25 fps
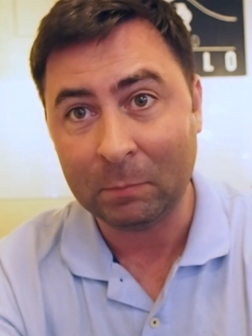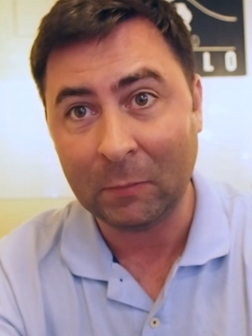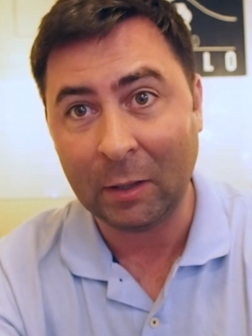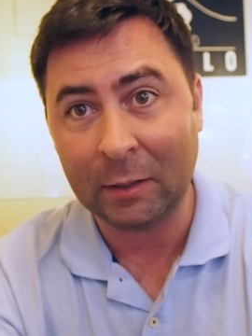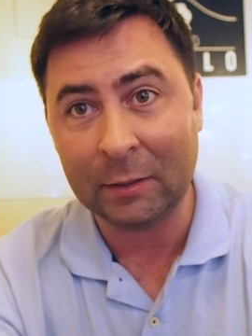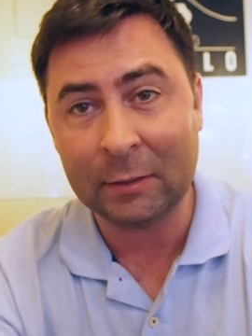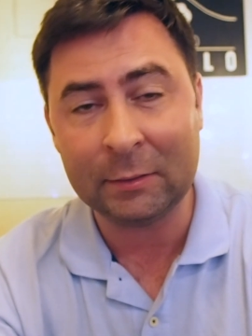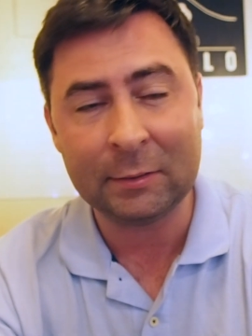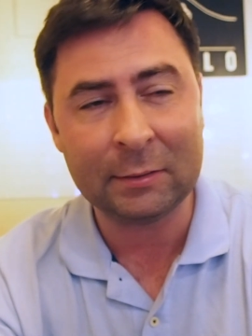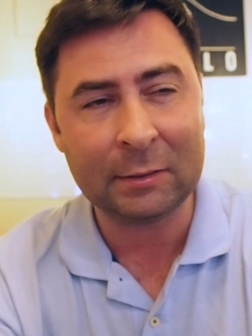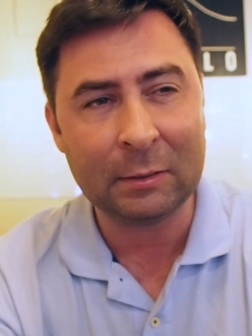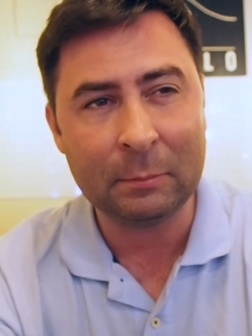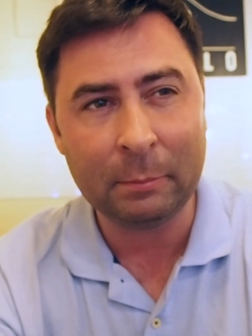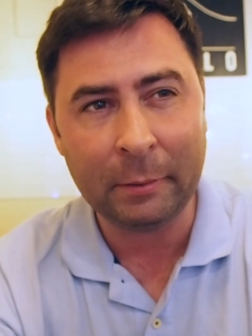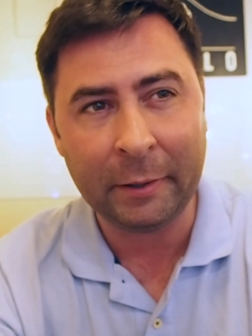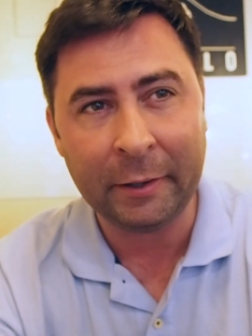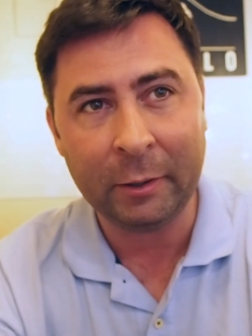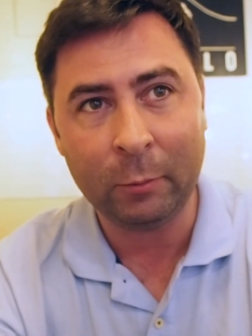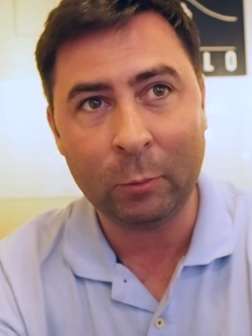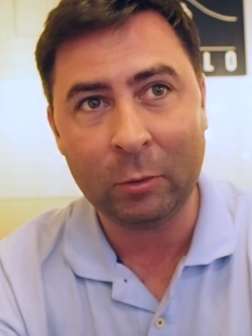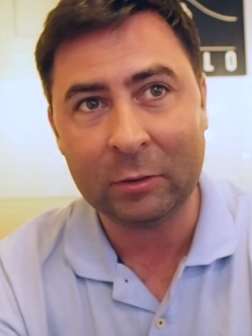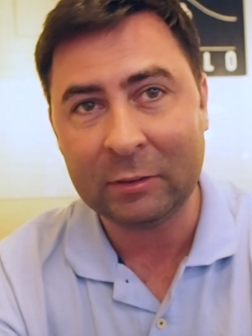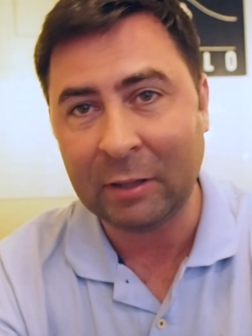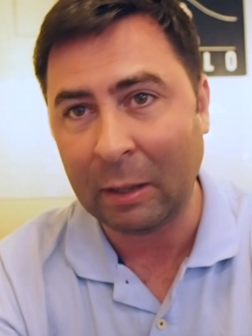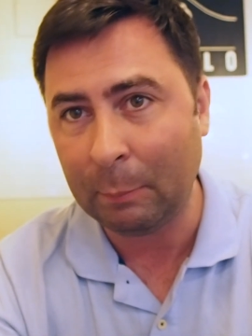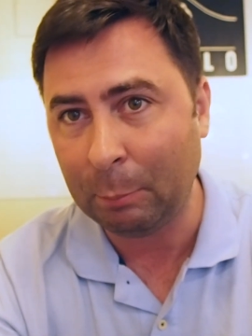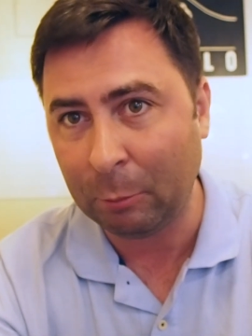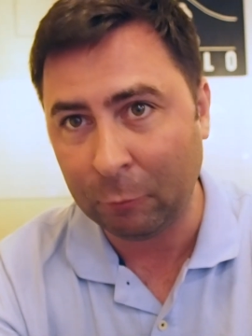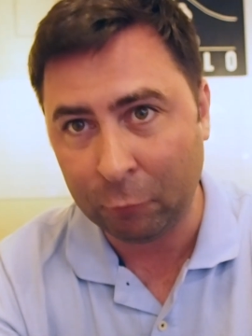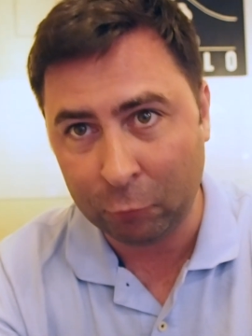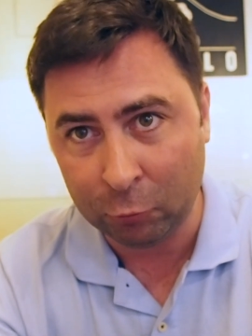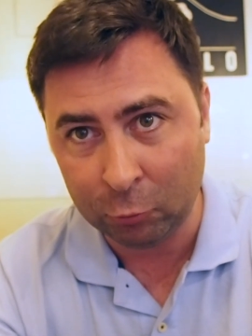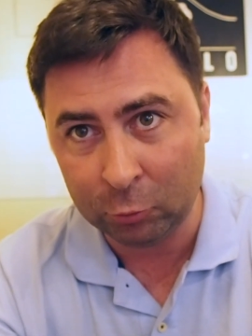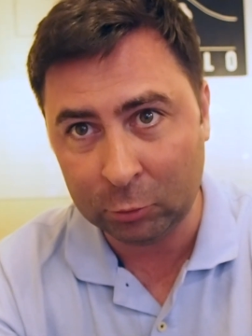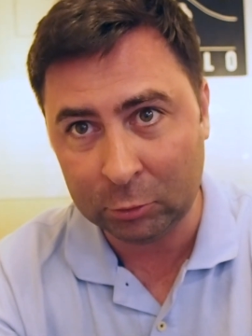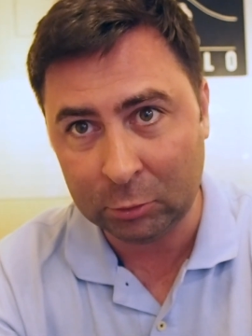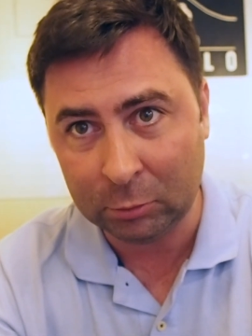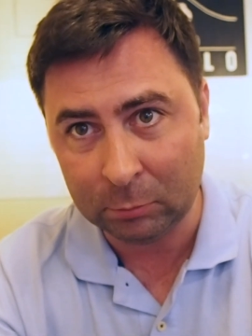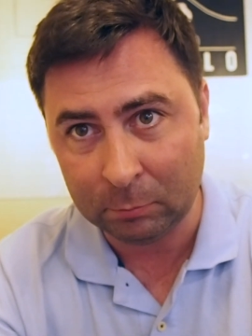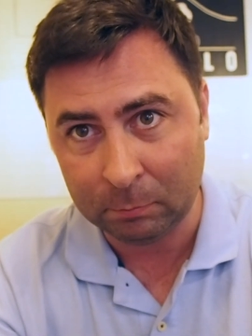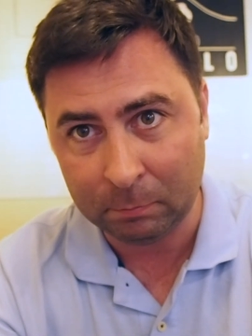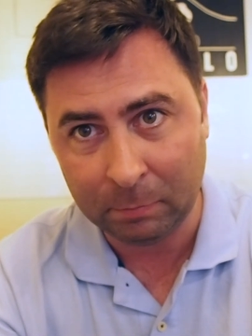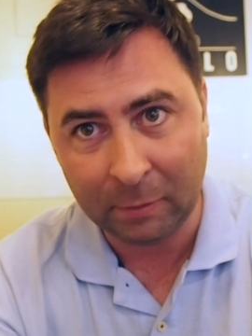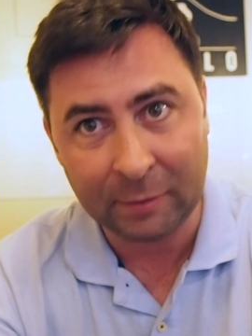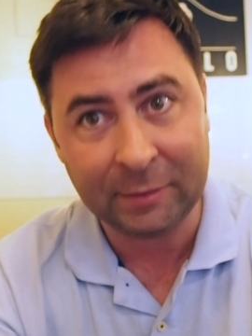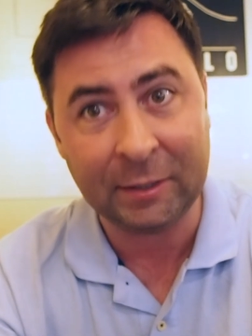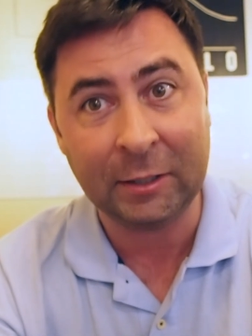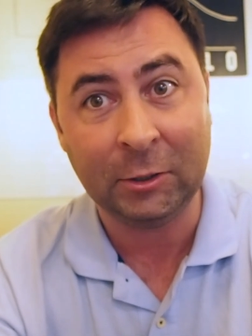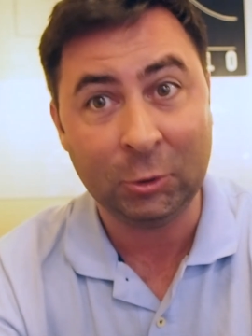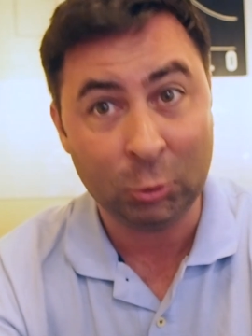And it doesn't matter what type of food,
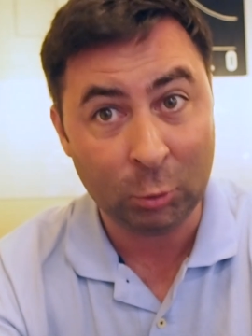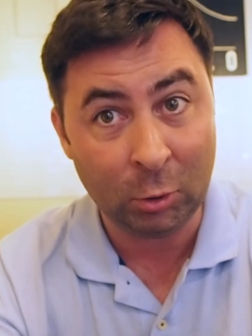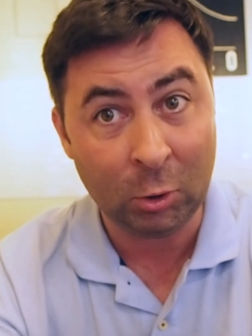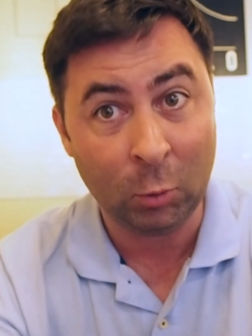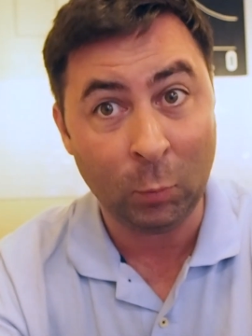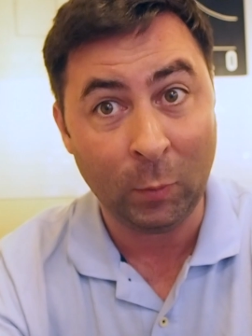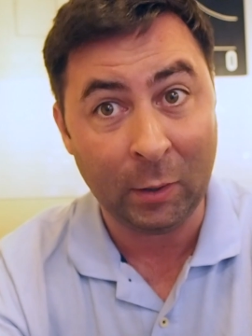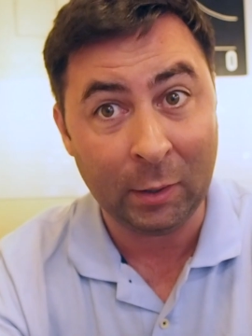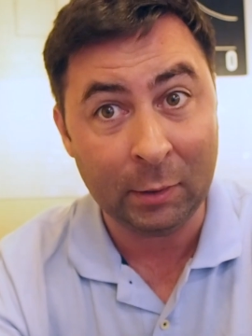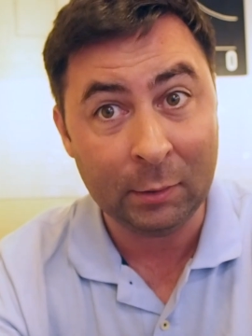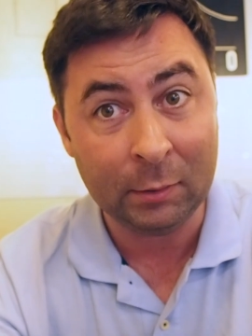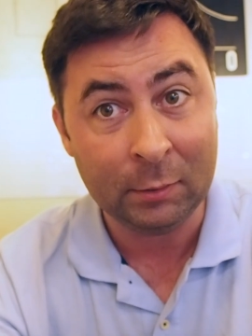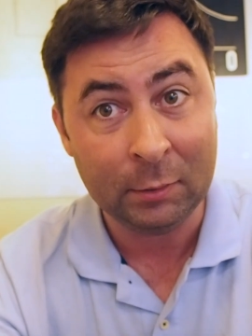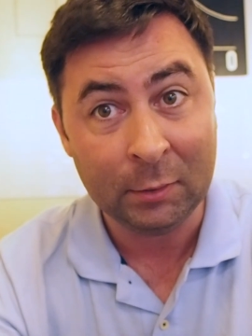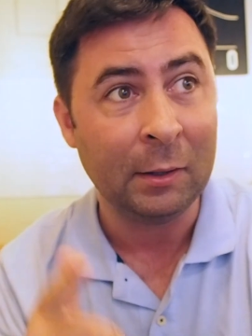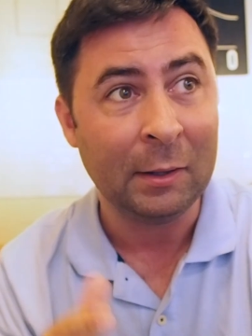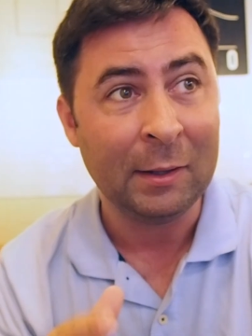but they do it well.